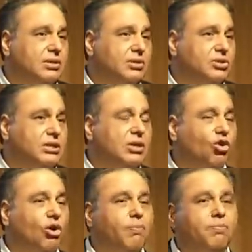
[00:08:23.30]
C
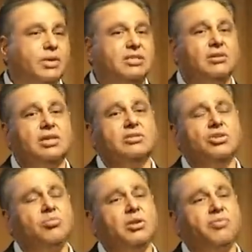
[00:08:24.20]
Corp is
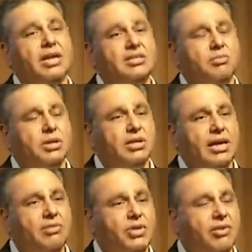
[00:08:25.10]
extremely flexible,
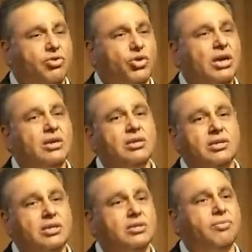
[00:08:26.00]
and we have
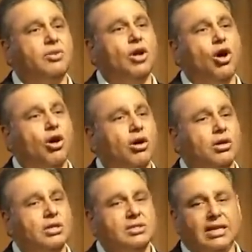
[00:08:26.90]
300 years of
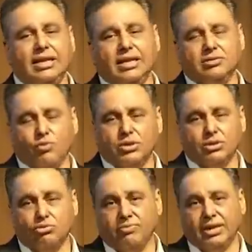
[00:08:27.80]
law telling us what
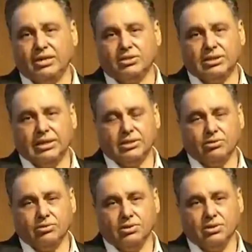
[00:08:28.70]
to do in various
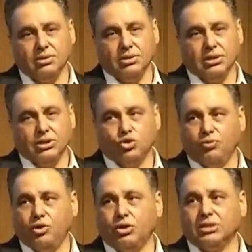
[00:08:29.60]
scenarios. So
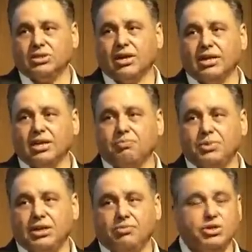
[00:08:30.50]
if you're going to start a
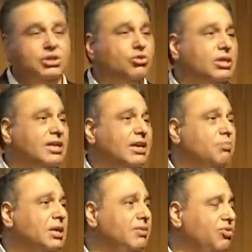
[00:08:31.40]
company which is going to take
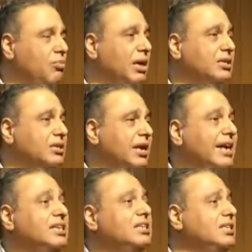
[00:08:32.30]
money from other
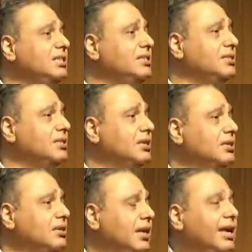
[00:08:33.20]
entities
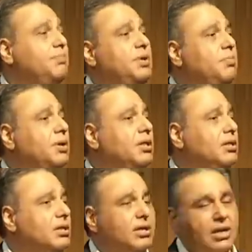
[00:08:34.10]
and
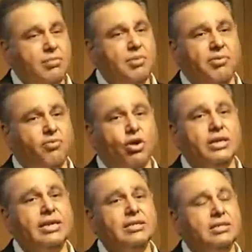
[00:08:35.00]
people and maybe
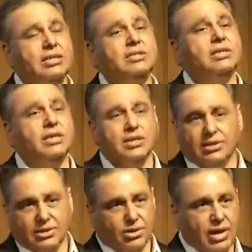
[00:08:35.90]
foreign entities,
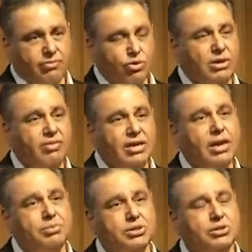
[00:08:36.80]
you have only one
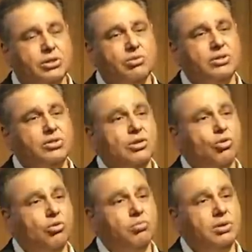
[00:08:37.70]
option to do a C
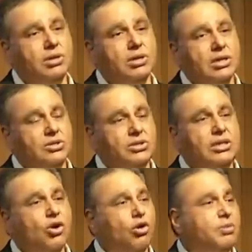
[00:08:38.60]
Corp.
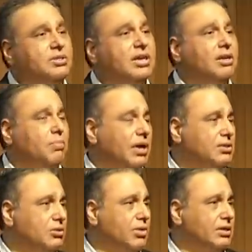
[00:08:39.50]
C Corp is not a
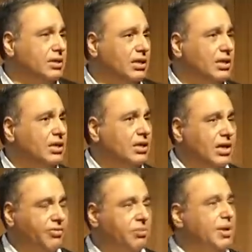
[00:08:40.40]
pass-through entity.
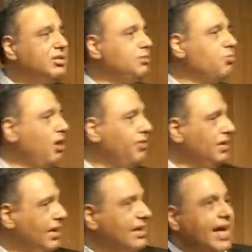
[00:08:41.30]
If it makes a
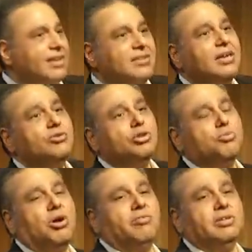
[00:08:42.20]
profit, it hangs on to the
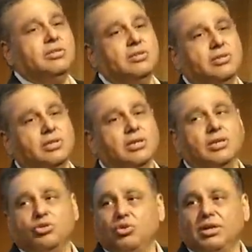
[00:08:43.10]
profit.
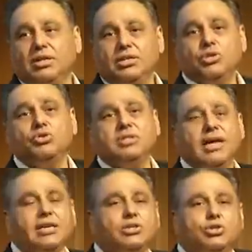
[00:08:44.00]
So it can use
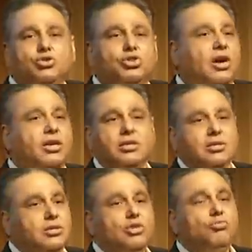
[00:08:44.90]
that to start
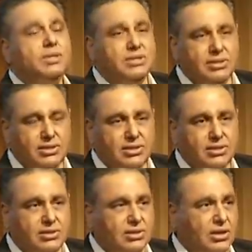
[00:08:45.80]
new
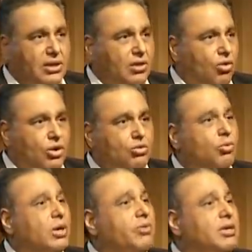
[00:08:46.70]
businesses or do
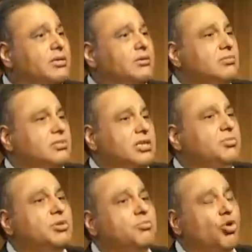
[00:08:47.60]
whatever it
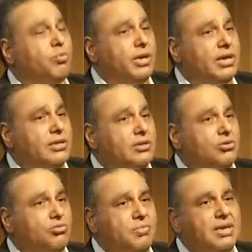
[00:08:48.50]
seems
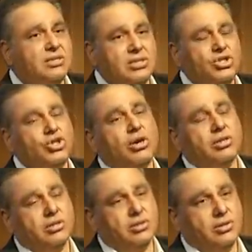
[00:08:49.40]
appropriate to meet its
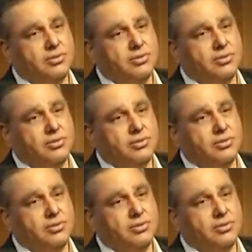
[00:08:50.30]
charter.